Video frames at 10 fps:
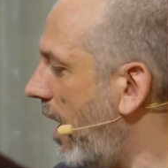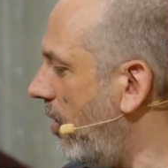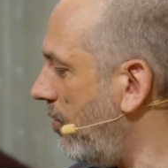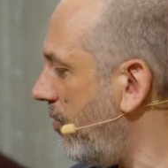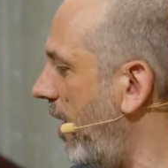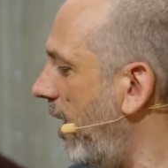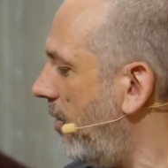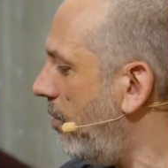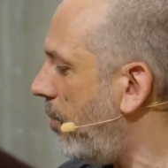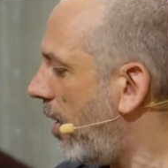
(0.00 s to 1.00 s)
of
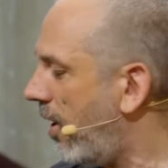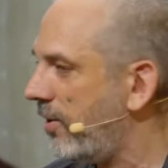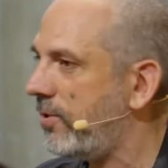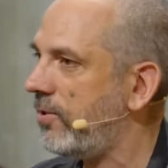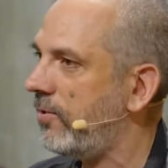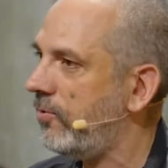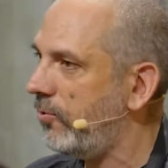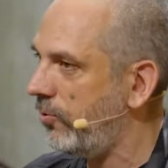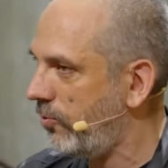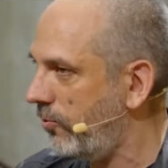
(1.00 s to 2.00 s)
10 parts
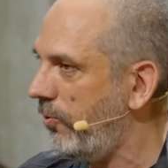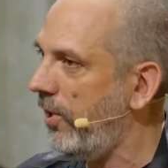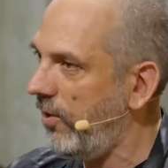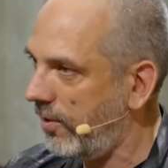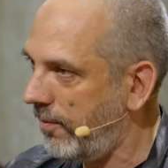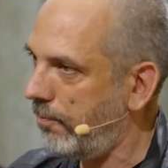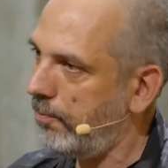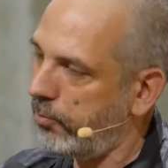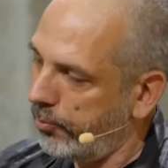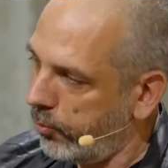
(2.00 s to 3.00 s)
to really
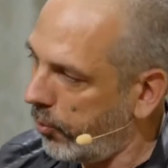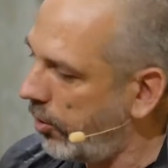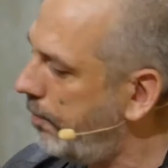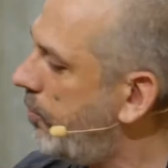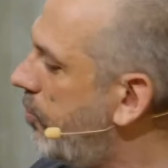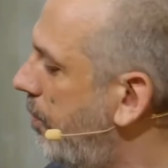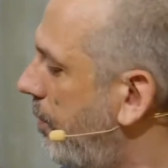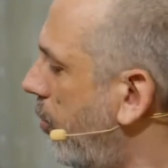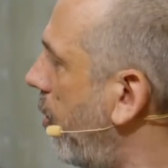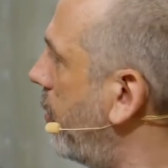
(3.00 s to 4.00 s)
be
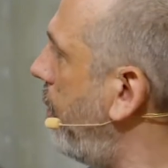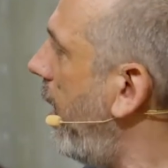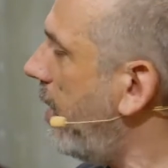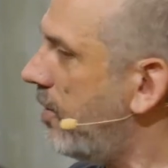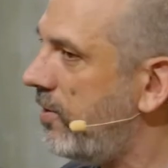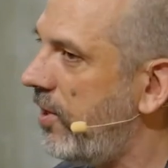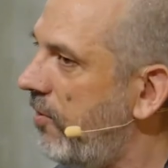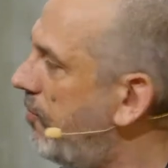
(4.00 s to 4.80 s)
brought back and save